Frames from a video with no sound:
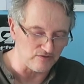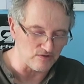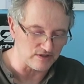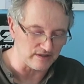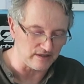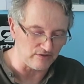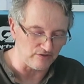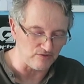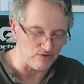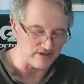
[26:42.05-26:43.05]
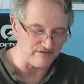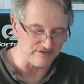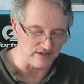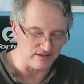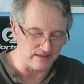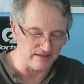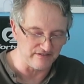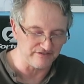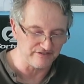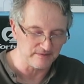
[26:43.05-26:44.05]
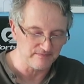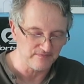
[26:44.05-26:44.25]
14:45.